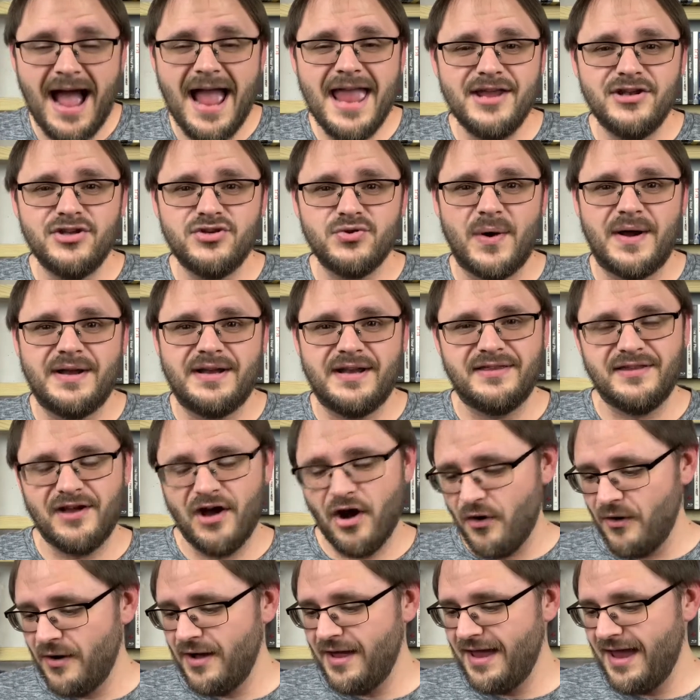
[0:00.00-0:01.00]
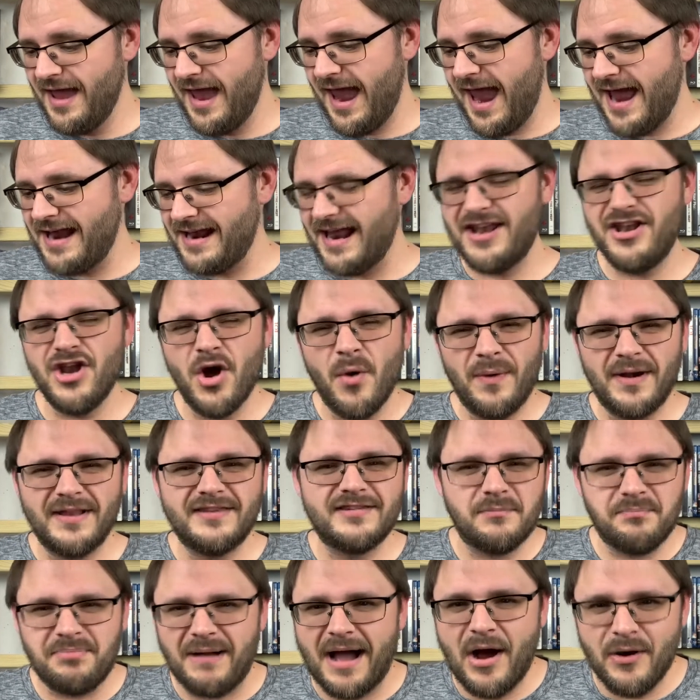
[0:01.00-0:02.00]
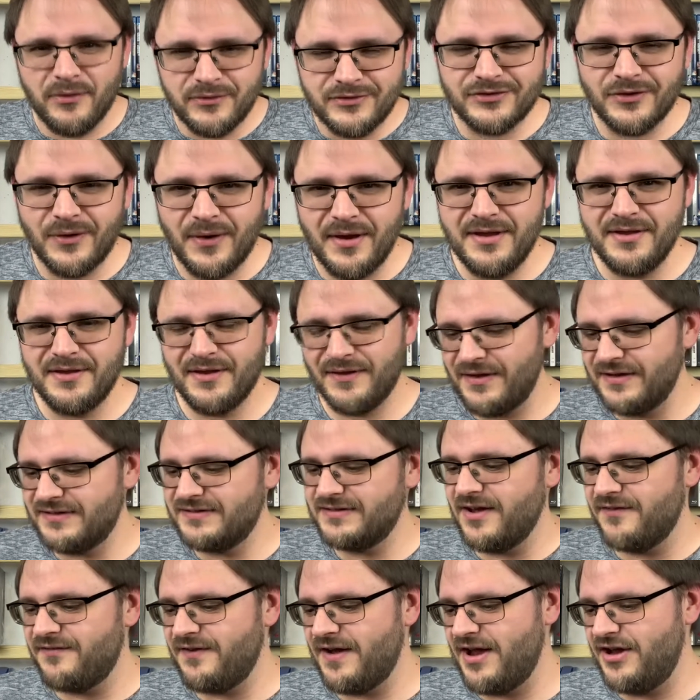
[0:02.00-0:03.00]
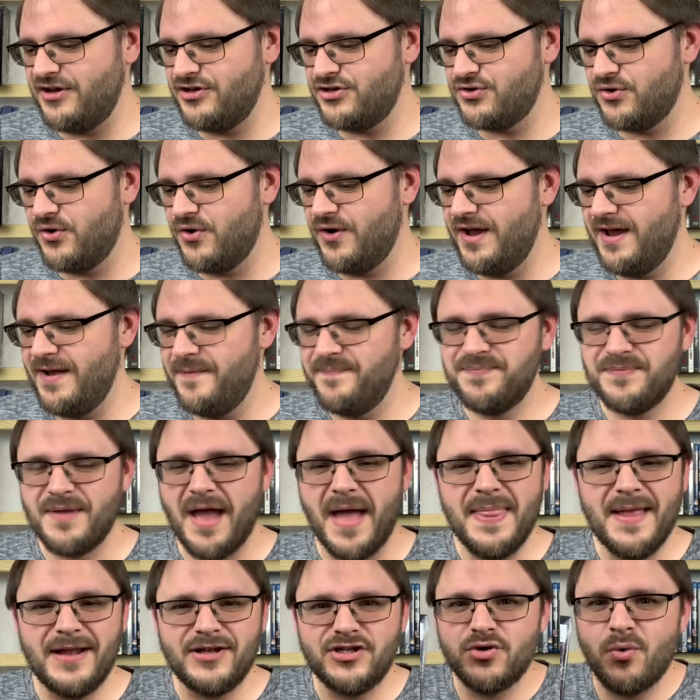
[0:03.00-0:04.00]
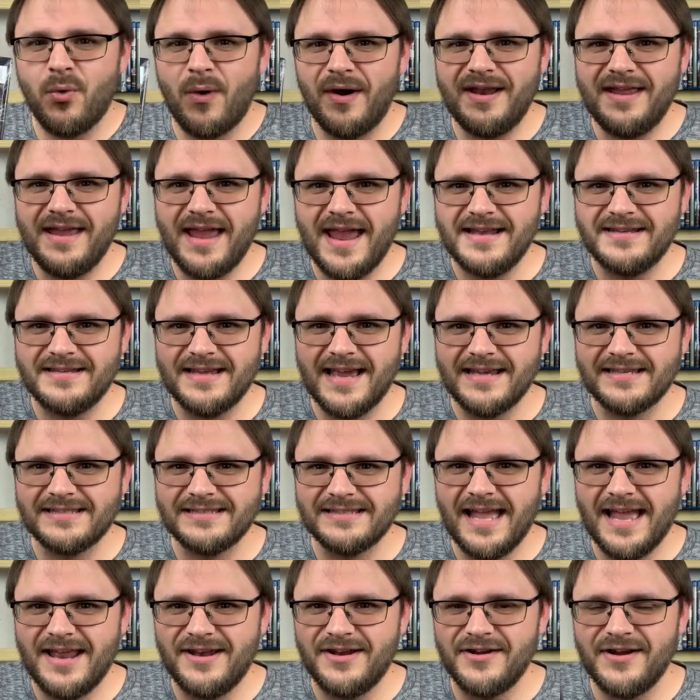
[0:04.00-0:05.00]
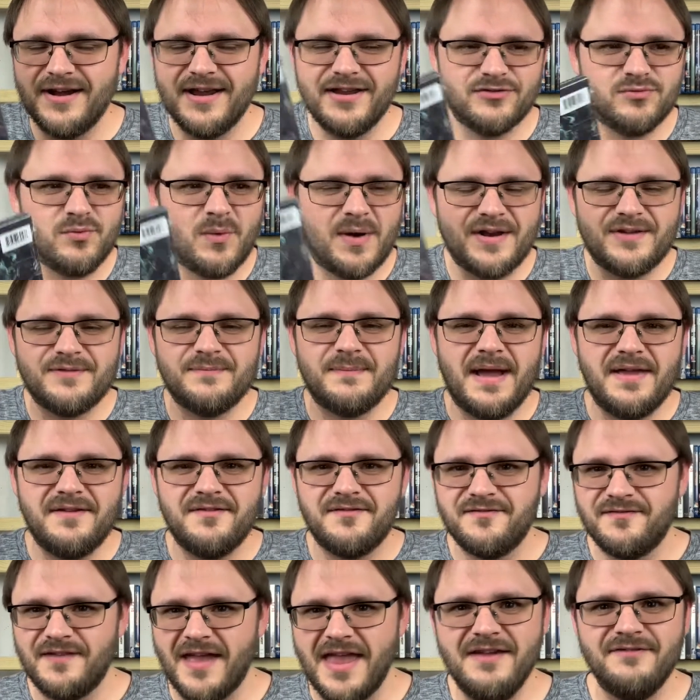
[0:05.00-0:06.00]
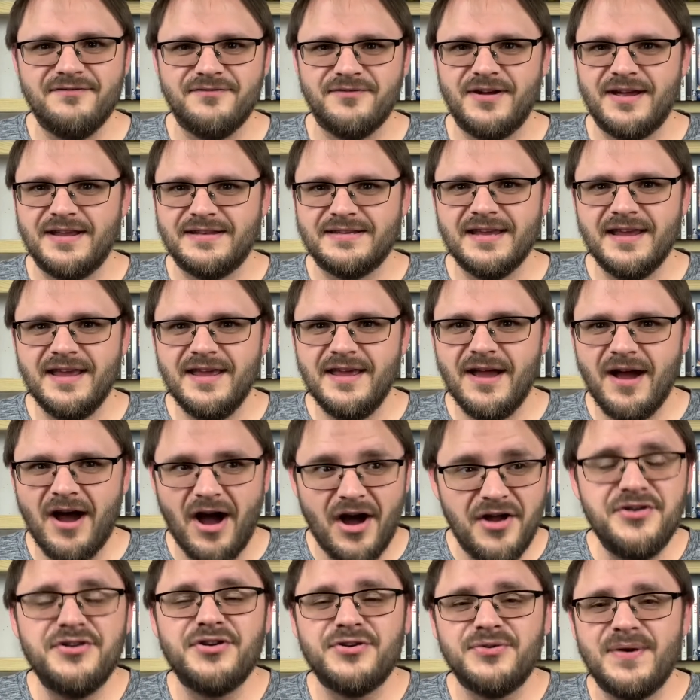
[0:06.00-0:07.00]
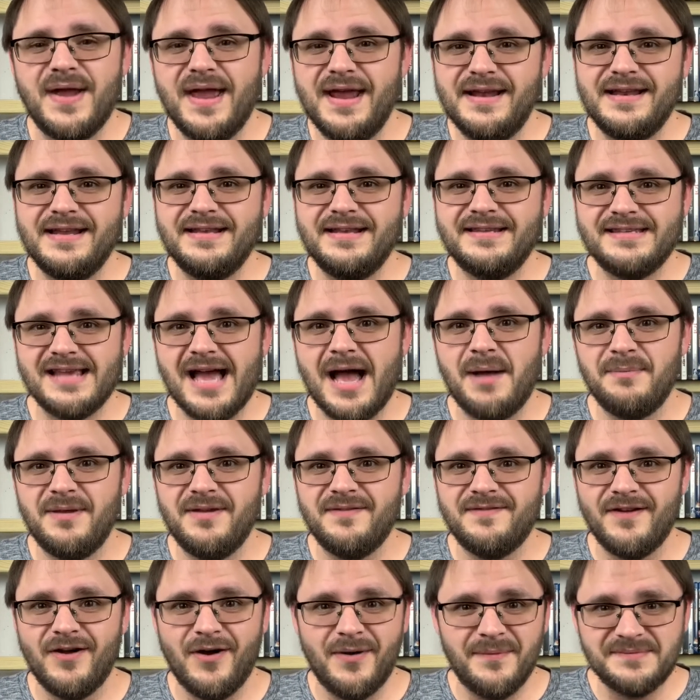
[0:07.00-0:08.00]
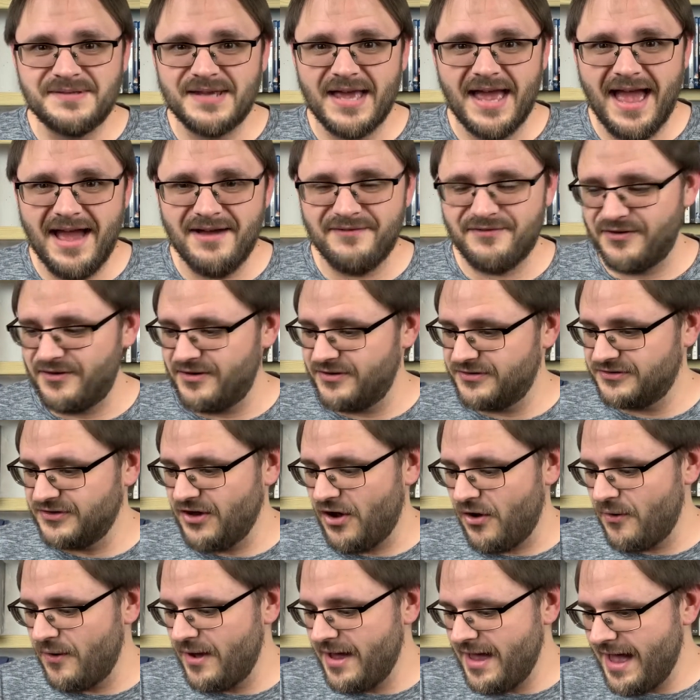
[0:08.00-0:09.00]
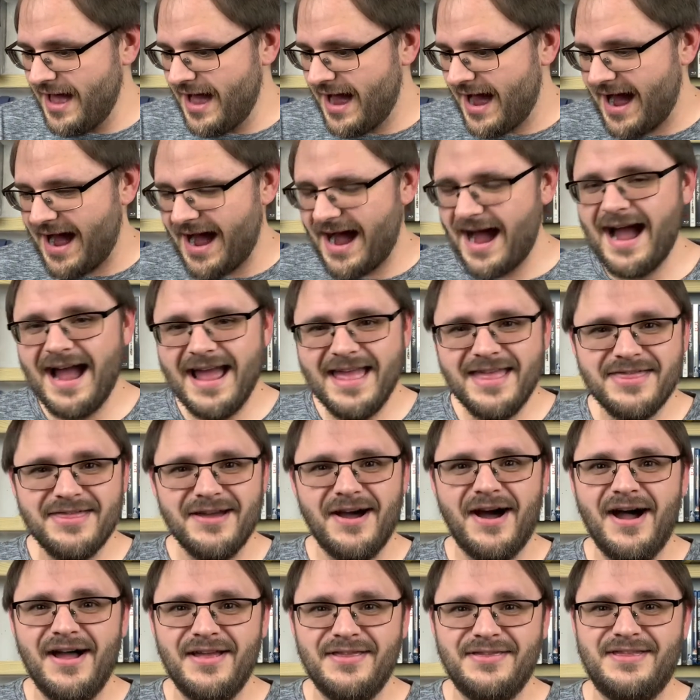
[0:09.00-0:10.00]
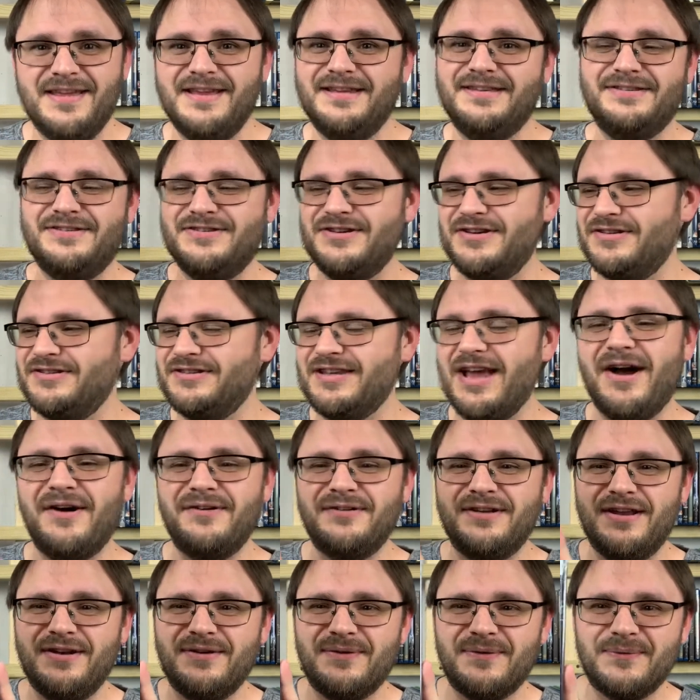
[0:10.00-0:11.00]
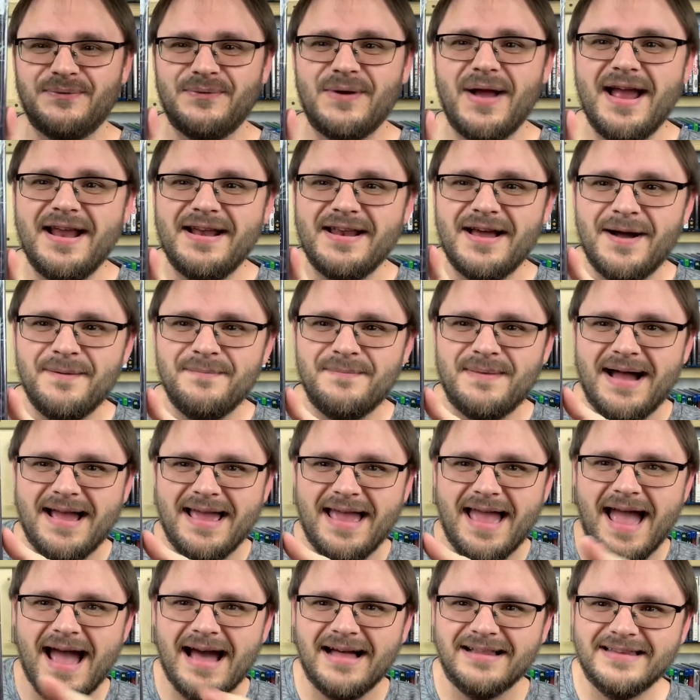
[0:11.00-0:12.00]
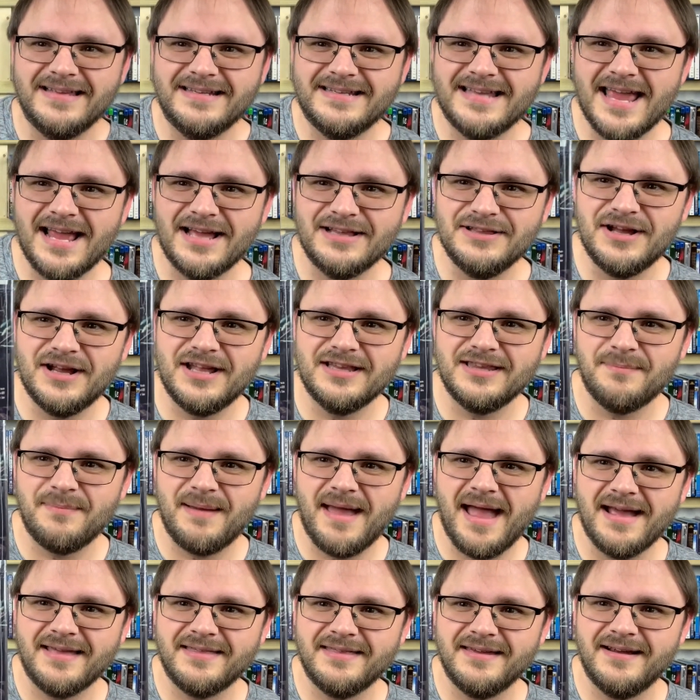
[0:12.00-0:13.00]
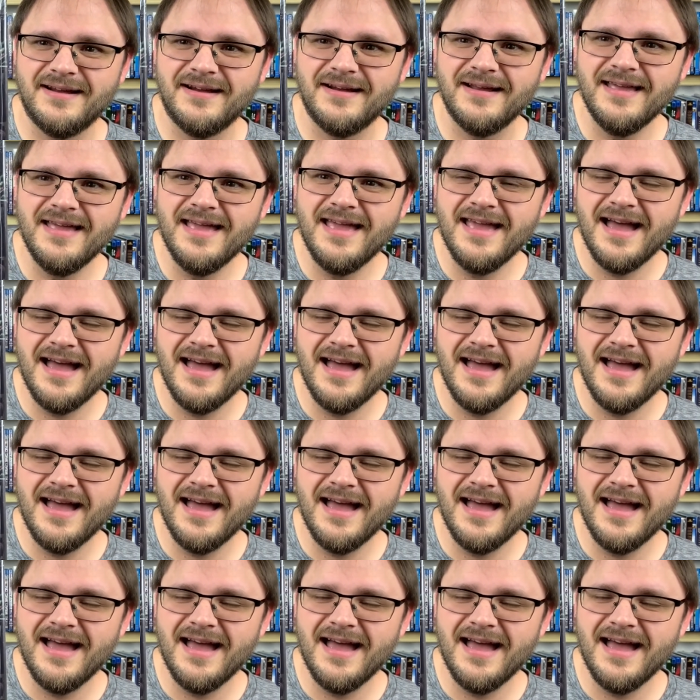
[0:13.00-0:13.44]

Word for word: I enjoyed it though, and I know what it's about, so, you know, that's stuff I enjoy. And then 28 Days Later is one of my favorite underrated zombie films ever. So I thought this just sounded right up my alley. Take a look at the back there.